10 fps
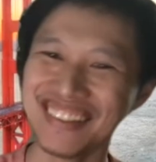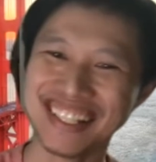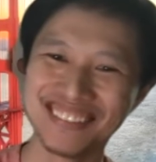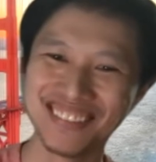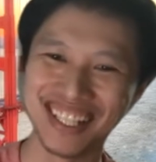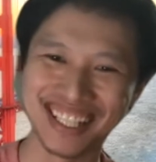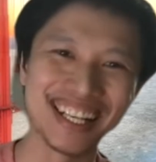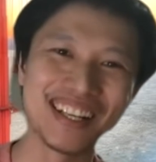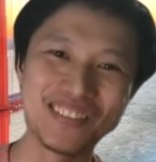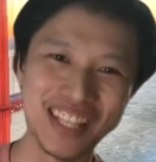But
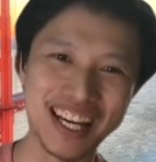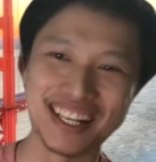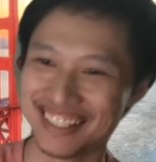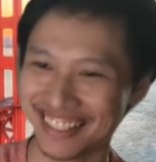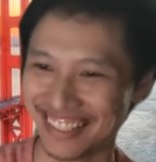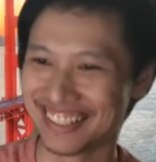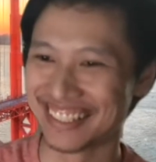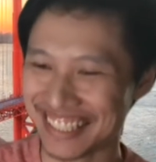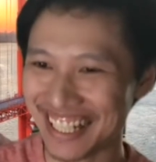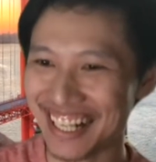yeah,
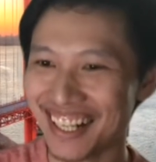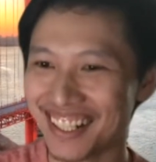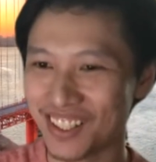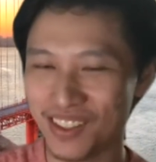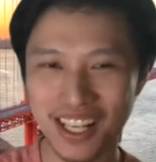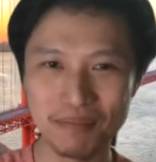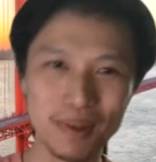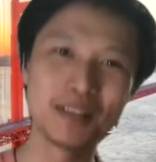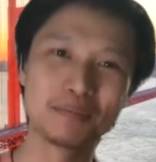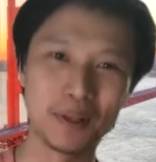you need
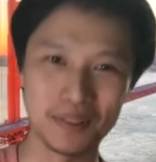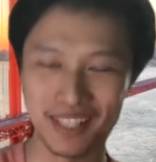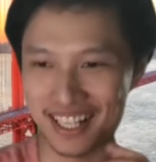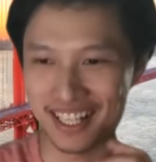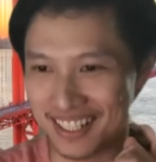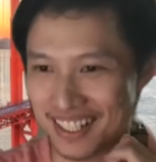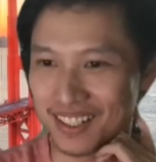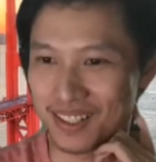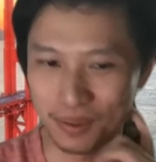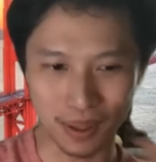minimal, like
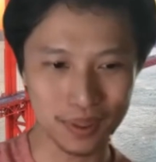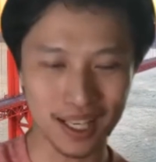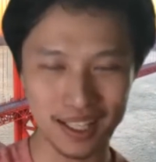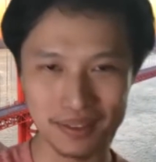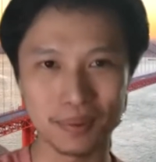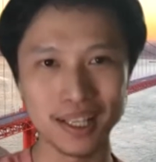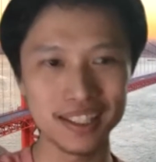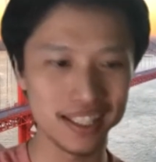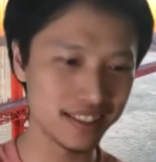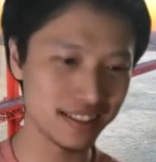to rotate one
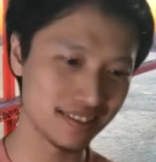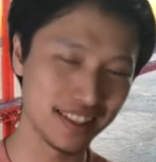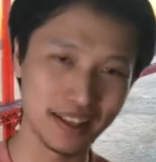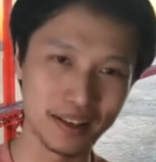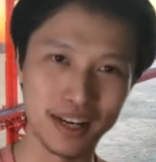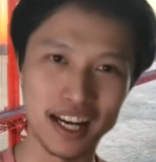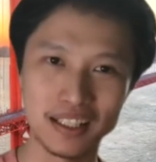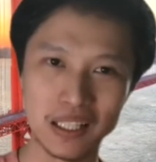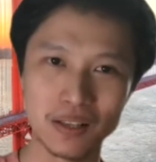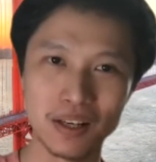thing, 90
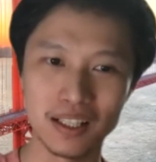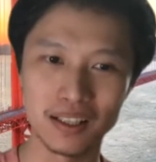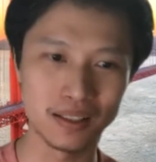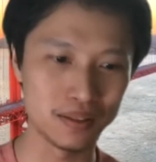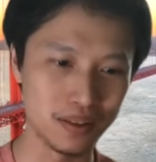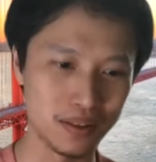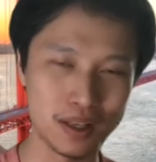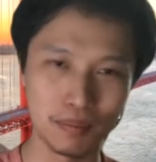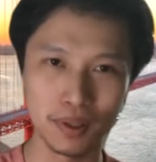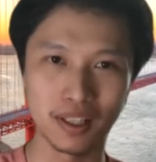degree, you
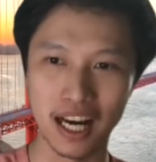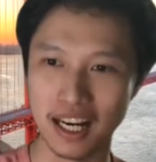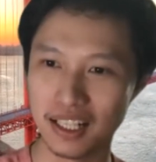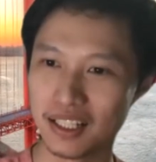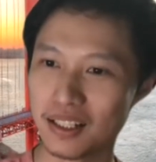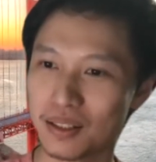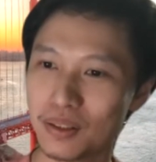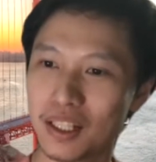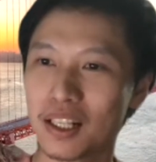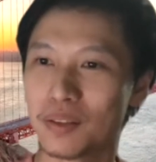can put 90 into
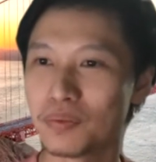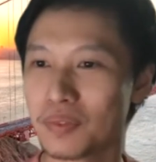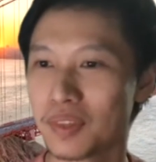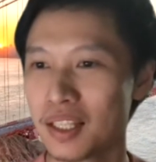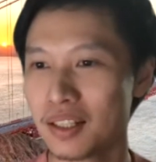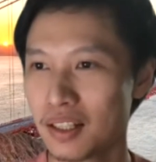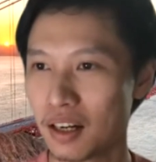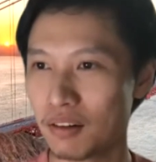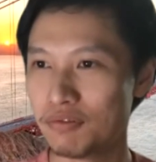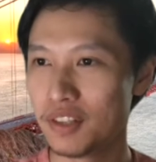the
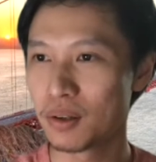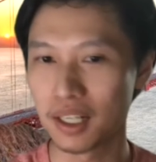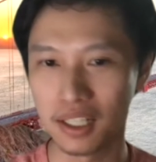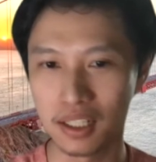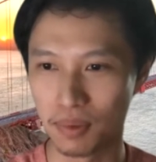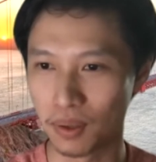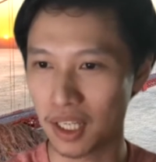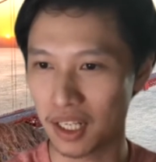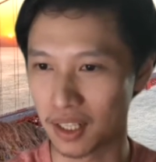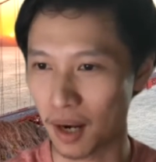field and it's
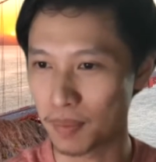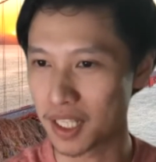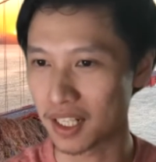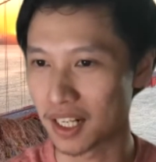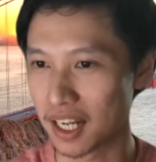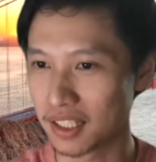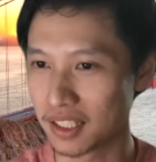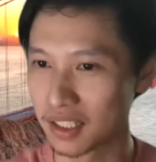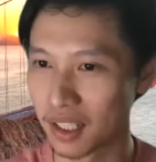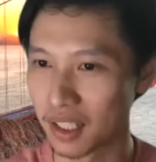rotate an object 90
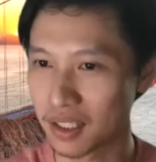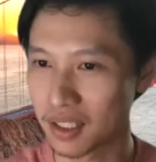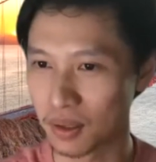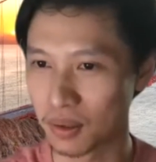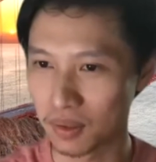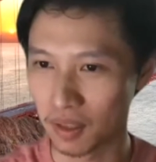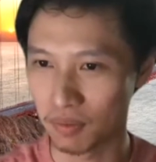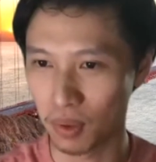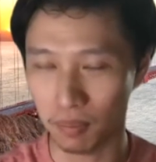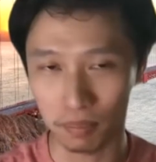degrees. So if you
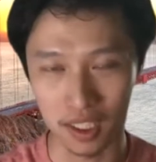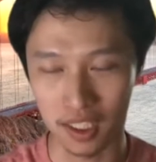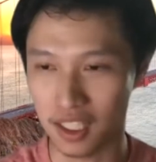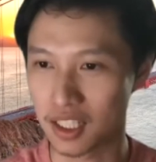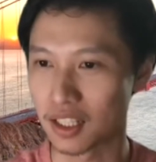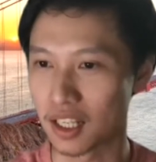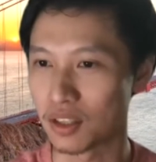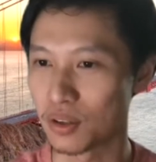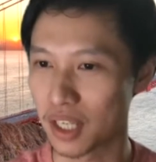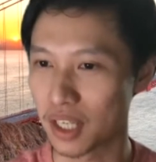want precision, then
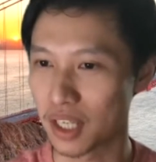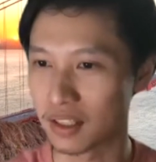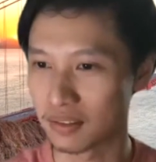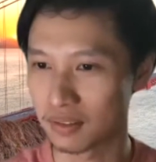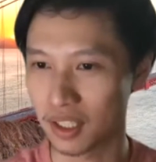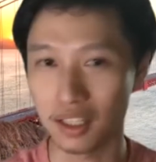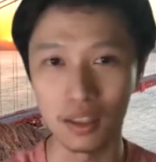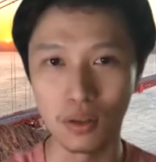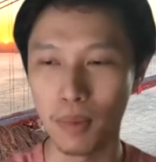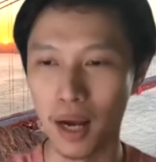you can
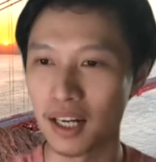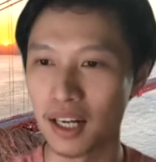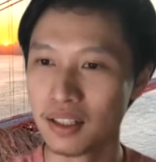use math.